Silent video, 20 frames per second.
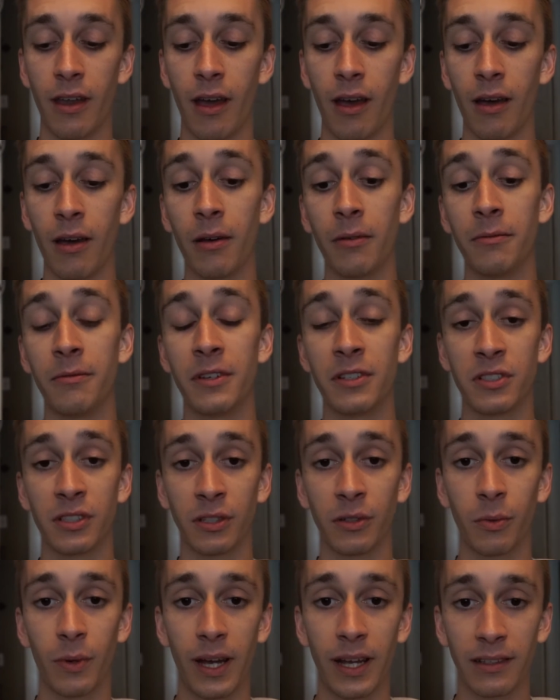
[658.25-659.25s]
of
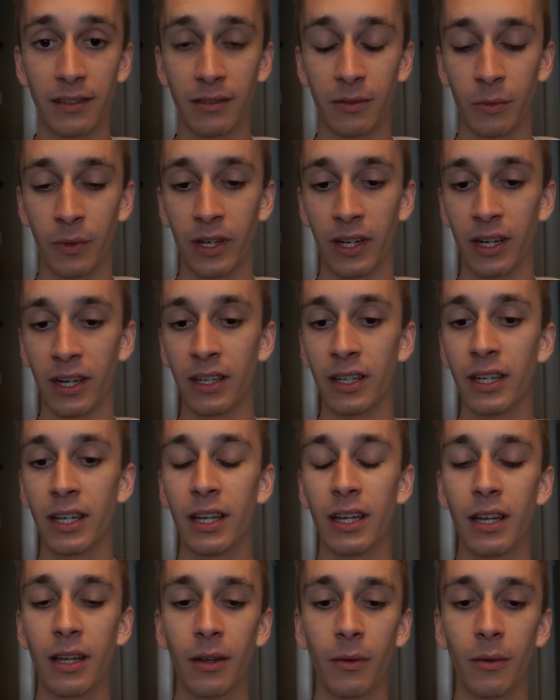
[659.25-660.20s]
Vision Quest, where